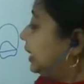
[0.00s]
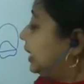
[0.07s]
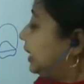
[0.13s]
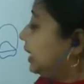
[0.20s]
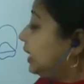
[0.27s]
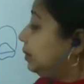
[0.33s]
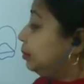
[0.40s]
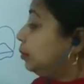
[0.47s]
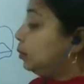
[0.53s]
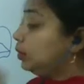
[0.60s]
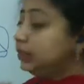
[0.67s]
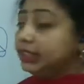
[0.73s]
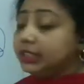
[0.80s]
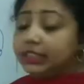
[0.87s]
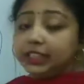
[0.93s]
in both
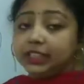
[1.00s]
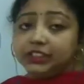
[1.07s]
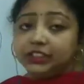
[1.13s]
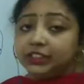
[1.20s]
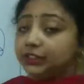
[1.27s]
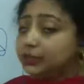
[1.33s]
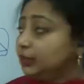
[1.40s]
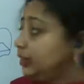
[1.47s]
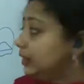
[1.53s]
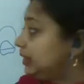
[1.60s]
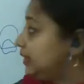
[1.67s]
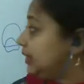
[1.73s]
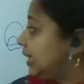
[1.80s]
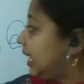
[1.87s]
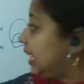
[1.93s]
the directions. So this is
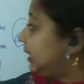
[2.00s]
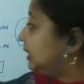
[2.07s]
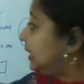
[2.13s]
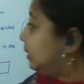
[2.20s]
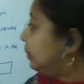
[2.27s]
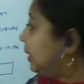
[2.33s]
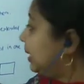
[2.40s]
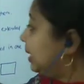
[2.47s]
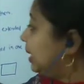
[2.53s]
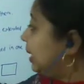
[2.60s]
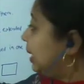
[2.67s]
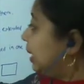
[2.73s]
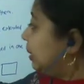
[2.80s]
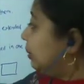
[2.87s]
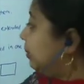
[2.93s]
a line segment,
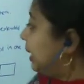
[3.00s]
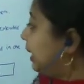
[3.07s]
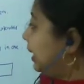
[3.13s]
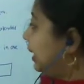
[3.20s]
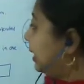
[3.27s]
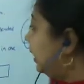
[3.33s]
but here